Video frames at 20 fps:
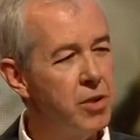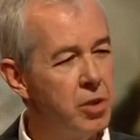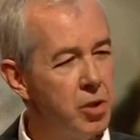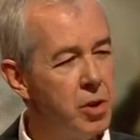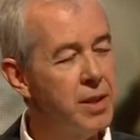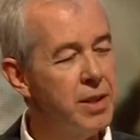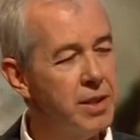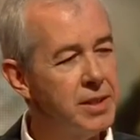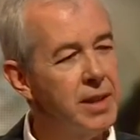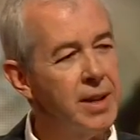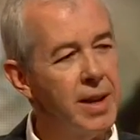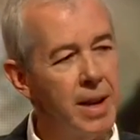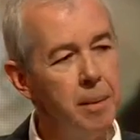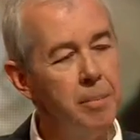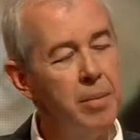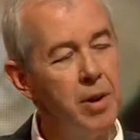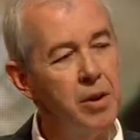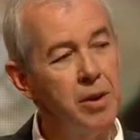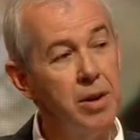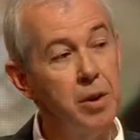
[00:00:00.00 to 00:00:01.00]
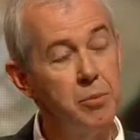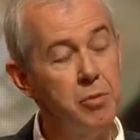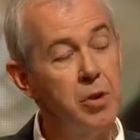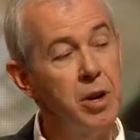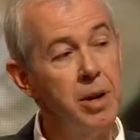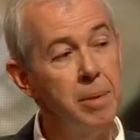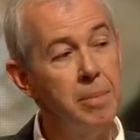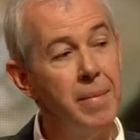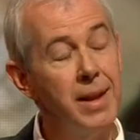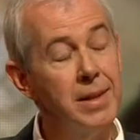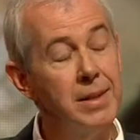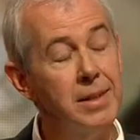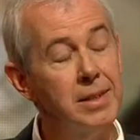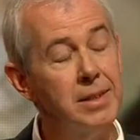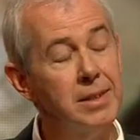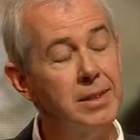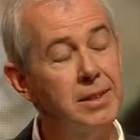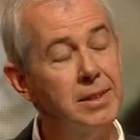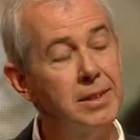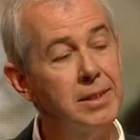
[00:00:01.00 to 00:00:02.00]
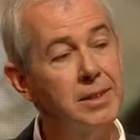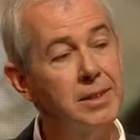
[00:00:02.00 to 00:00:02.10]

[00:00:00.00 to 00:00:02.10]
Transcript: doing this in Cambodia are pretty immense.